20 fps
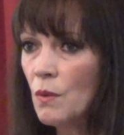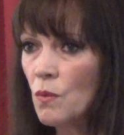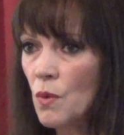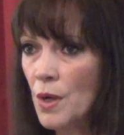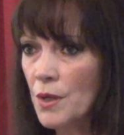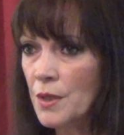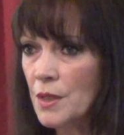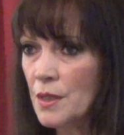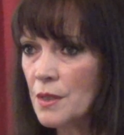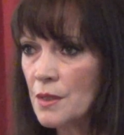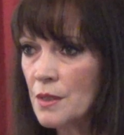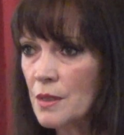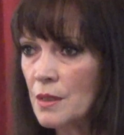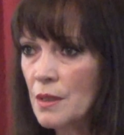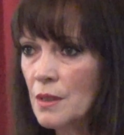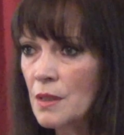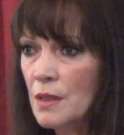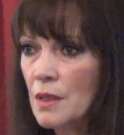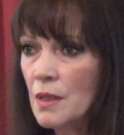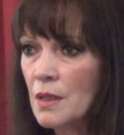Oneness,
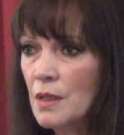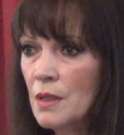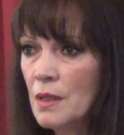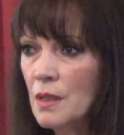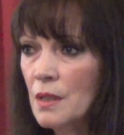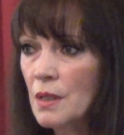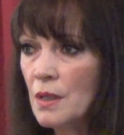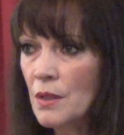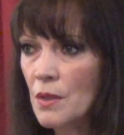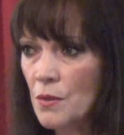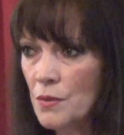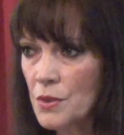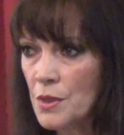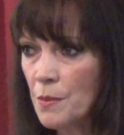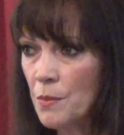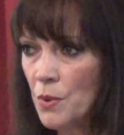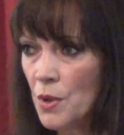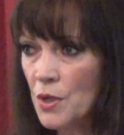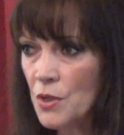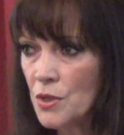no
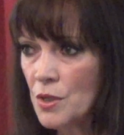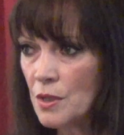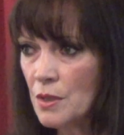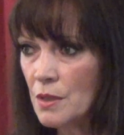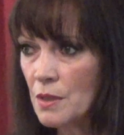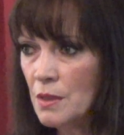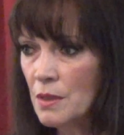separation.